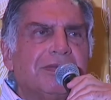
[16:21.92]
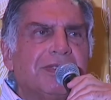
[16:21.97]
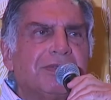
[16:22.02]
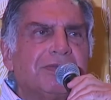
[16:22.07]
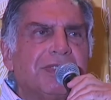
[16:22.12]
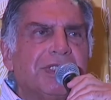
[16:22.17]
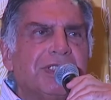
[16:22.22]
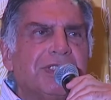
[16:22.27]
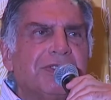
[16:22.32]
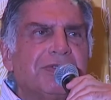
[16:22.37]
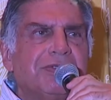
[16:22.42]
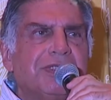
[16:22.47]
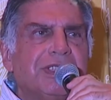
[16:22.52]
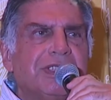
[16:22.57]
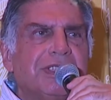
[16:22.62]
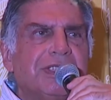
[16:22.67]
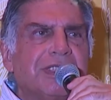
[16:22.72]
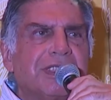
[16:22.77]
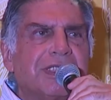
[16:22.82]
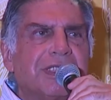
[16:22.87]
but when you were
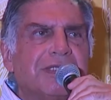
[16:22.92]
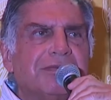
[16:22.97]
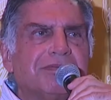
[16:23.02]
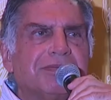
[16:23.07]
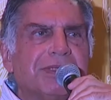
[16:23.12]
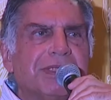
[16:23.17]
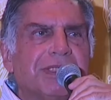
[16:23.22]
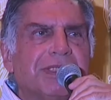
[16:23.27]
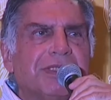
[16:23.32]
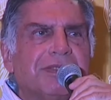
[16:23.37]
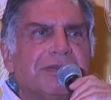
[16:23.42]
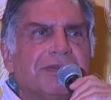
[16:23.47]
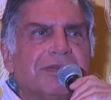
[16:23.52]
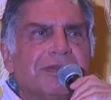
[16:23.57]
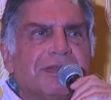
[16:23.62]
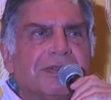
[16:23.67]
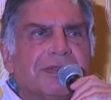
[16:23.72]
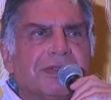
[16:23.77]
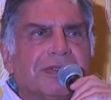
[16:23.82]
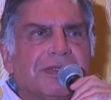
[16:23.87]
in a company
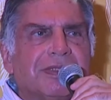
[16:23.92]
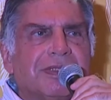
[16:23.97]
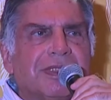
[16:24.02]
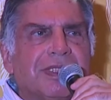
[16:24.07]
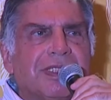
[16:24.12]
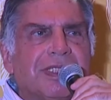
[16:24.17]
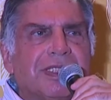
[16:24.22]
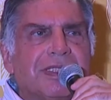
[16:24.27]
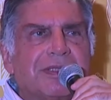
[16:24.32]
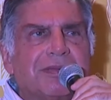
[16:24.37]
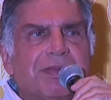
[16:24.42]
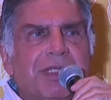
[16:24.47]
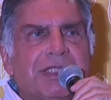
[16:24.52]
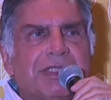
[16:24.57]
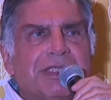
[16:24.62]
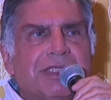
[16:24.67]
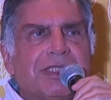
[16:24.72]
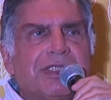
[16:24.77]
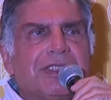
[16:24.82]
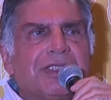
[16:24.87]

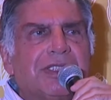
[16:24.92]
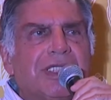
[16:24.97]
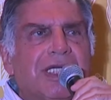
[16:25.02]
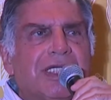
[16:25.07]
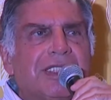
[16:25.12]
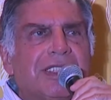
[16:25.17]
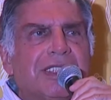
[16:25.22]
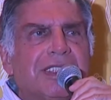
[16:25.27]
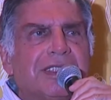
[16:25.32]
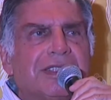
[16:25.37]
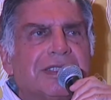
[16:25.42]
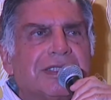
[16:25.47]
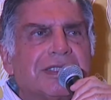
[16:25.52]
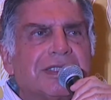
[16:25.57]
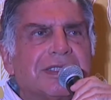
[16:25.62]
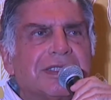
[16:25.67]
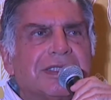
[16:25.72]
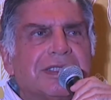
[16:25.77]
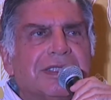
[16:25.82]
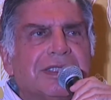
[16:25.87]
expressing your
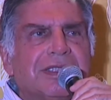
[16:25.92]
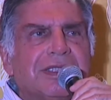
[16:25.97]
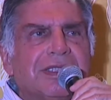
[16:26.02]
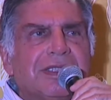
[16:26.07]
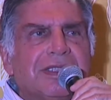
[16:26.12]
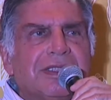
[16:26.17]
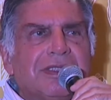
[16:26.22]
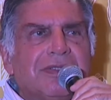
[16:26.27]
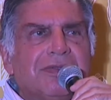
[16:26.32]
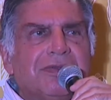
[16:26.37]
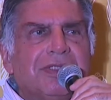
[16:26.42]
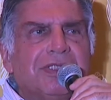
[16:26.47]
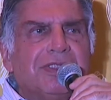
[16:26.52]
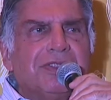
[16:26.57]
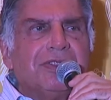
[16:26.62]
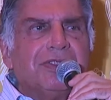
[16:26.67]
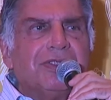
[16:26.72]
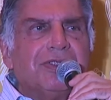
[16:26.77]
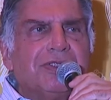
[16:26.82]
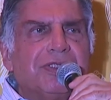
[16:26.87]
ideas, where
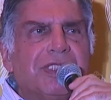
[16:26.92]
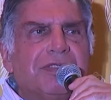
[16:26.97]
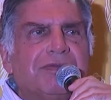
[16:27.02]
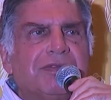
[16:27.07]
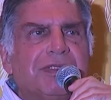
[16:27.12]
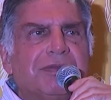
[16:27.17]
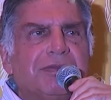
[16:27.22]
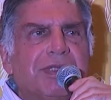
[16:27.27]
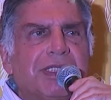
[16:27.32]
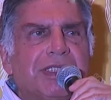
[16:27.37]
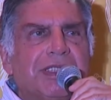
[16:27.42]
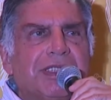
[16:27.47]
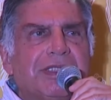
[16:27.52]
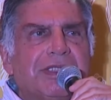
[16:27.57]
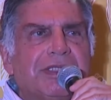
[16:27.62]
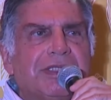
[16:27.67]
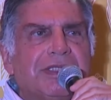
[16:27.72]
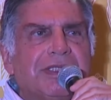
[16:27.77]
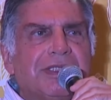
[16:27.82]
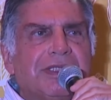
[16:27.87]
you knew
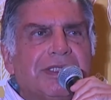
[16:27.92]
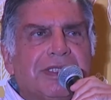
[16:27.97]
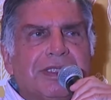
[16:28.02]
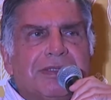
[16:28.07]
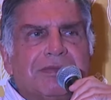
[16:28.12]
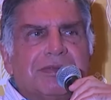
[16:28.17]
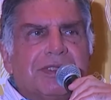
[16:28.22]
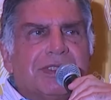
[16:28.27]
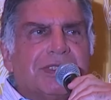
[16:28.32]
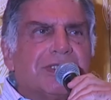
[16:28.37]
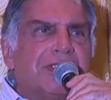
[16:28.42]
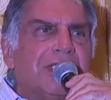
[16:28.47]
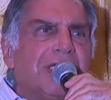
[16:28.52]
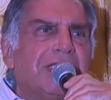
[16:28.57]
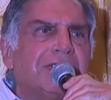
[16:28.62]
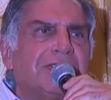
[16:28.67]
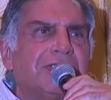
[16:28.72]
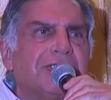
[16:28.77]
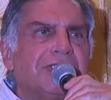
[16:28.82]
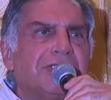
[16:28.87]
everybody that was
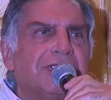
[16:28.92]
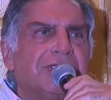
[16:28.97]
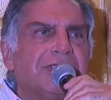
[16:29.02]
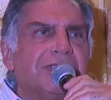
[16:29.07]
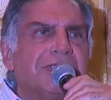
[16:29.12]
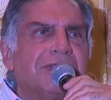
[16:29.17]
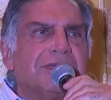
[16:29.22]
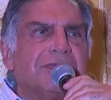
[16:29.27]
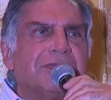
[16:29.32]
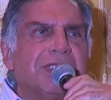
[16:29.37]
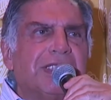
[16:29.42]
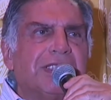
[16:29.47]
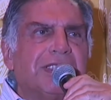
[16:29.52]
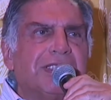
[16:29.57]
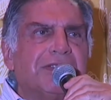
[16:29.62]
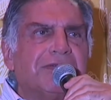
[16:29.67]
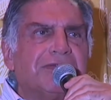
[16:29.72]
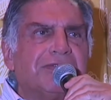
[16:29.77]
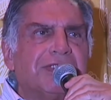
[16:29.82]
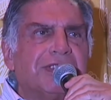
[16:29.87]
around you by
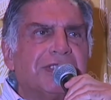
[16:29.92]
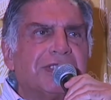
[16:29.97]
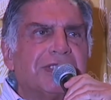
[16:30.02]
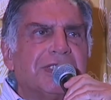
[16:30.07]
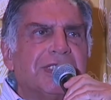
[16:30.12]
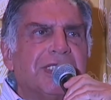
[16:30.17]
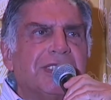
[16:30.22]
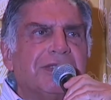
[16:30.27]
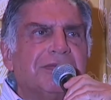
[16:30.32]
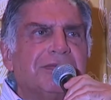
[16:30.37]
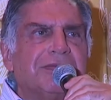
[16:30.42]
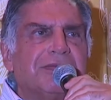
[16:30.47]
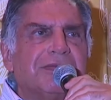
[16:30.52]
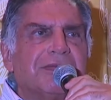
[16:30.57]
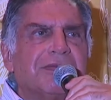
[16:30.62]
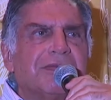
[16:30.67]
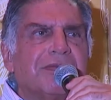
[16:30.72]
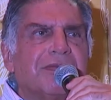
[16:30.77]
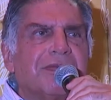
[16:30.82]
their first name.